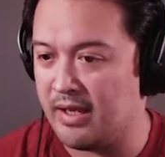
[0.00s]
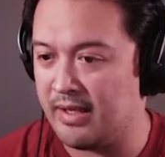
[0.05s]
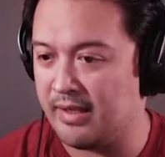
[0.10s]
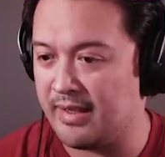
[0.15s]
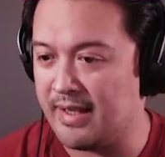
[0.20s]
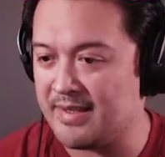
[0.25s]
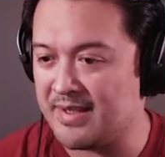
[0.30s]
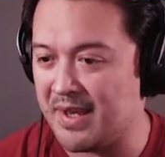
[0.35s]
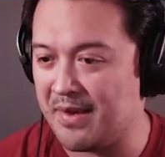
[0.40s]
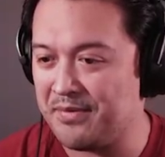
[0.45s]

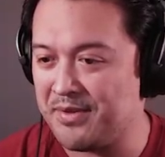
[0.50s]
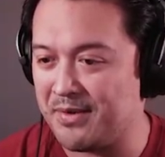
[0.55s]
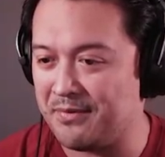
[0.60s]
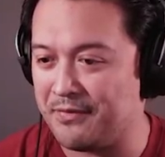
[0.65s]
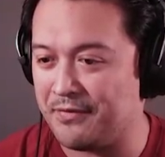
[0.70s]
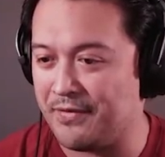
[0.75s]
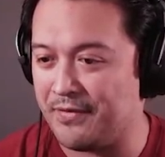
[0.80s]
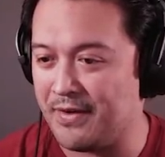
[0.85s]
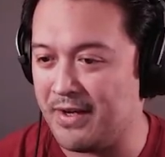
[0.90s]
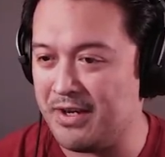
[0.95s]
let's have
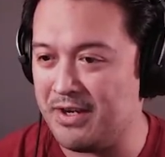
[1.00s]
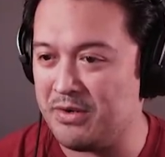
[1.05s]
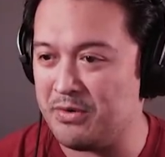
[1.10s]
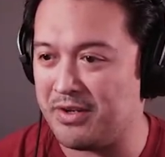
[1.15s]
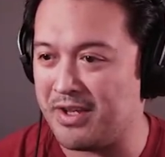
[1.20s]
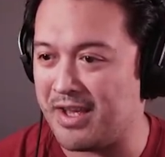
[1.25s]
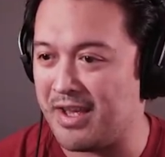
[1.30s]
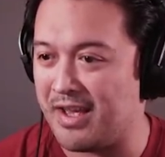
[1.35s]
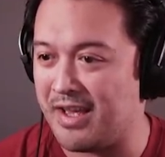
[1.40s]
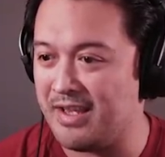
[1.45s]
some fun, you
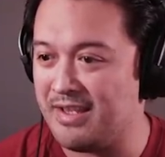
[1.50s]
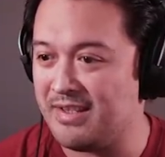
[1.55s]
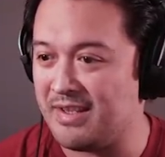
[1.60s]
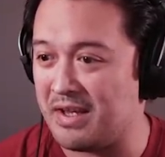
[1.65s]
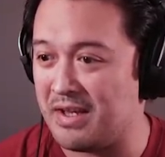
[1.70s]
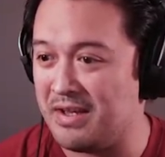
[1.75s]
guys.